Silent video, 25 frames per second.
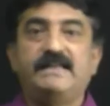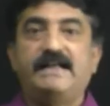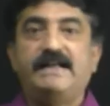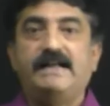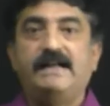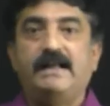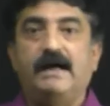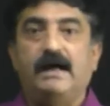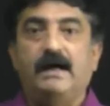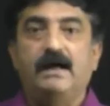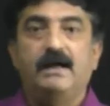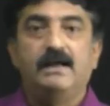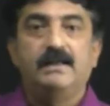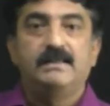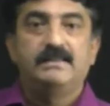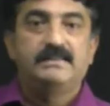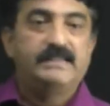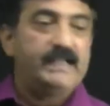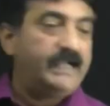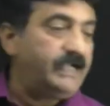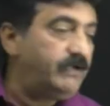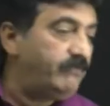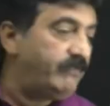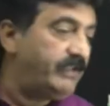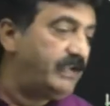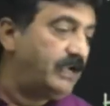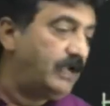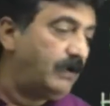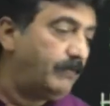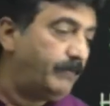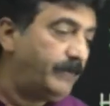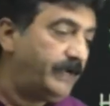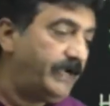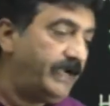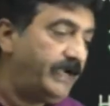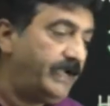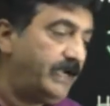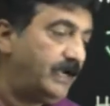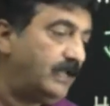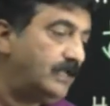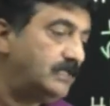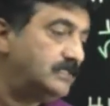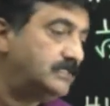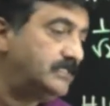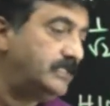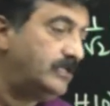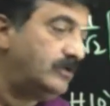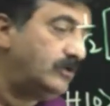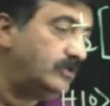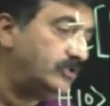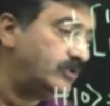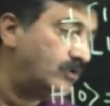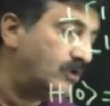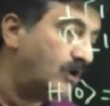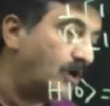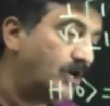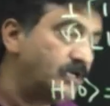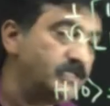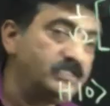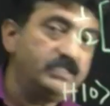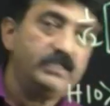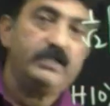Z. Z when operated on 0, you got